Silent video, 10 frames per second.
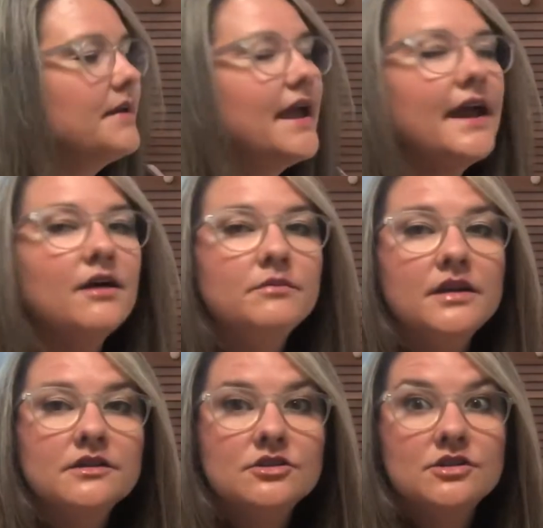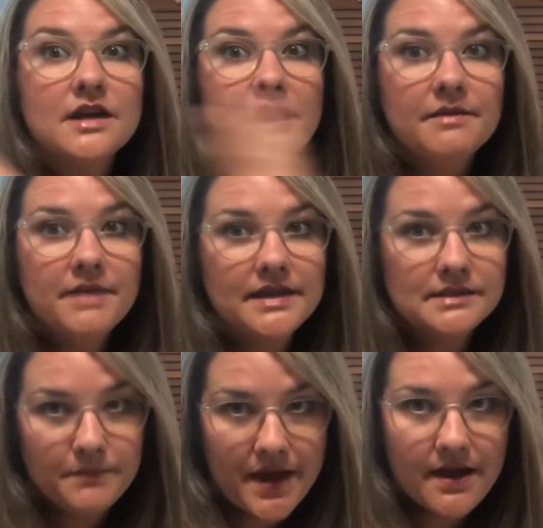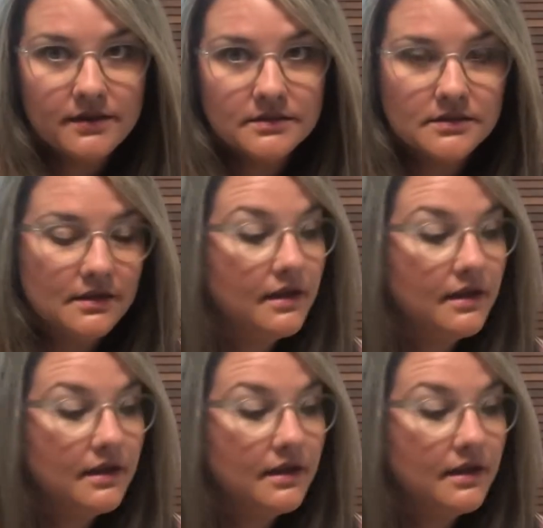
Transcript: How much time has passed?